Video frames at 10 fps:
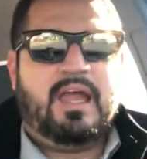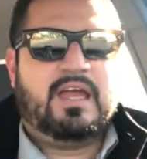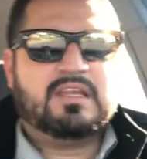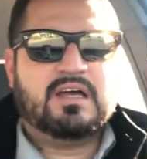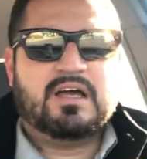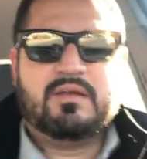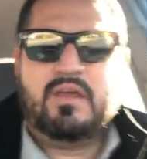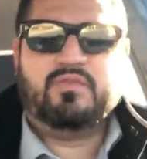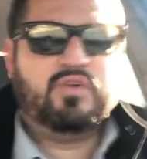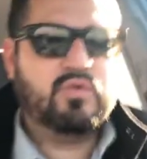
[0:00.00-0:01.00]
And
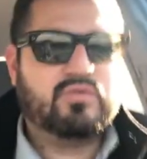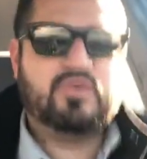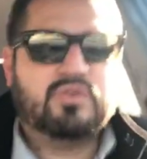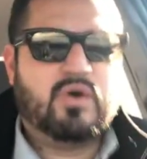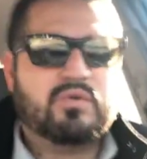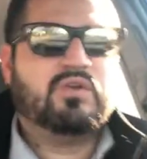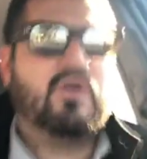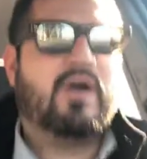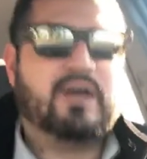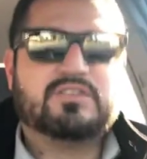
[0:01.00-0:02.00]
if you don't
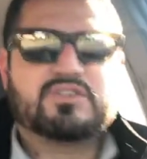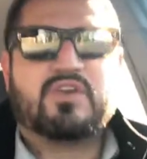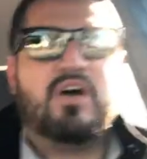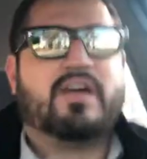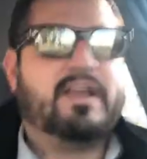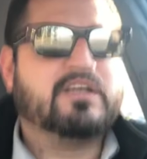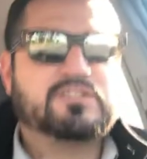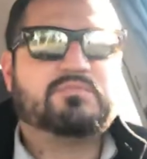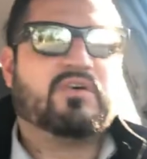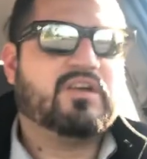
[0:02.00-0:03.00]
know how strong and how
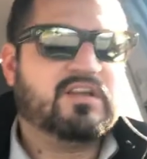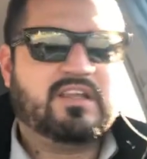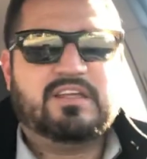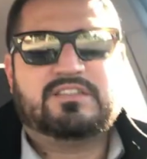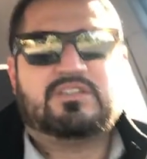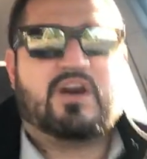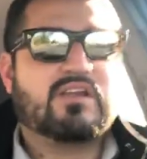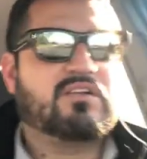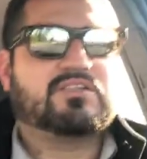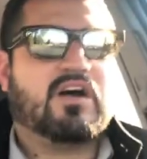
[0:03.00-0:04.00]
smart these
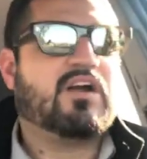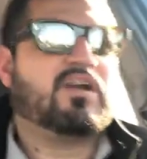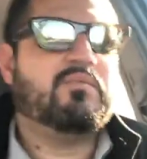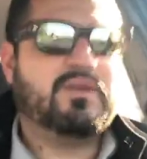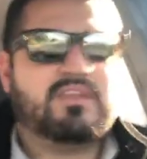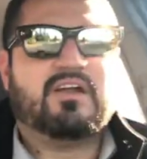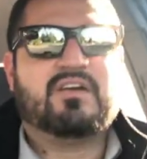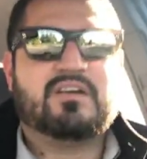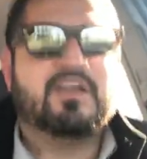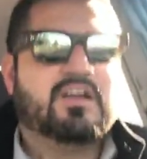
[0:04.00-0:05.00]
toddlers are, I mean,
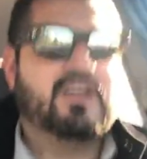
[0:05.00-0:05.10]
they're